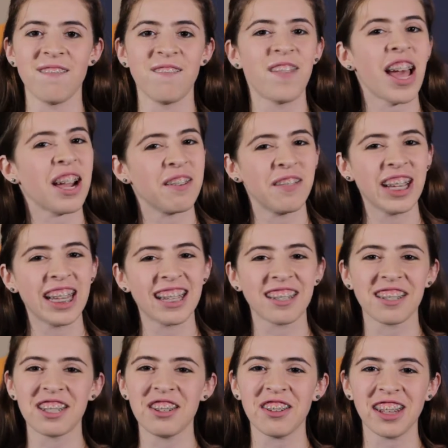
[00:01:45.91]
In fact, we
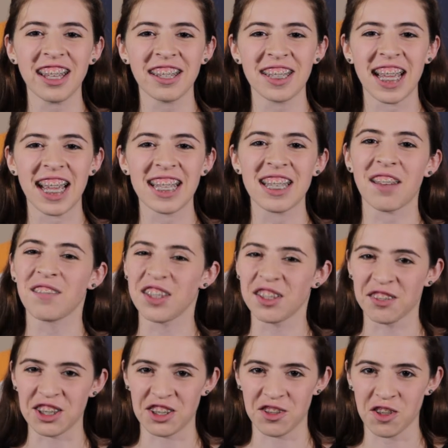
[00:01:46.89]
learned nucleotides have
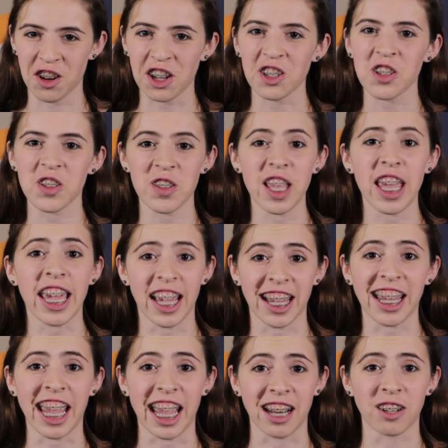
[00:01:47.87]
different structures
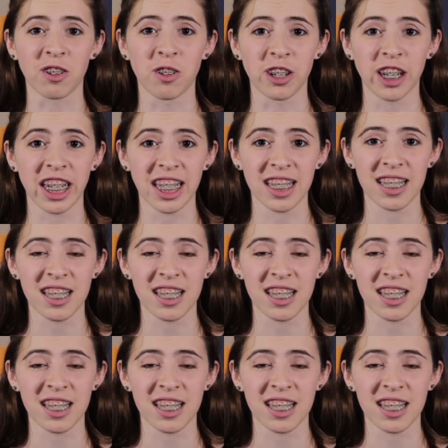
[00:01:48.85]
and categories.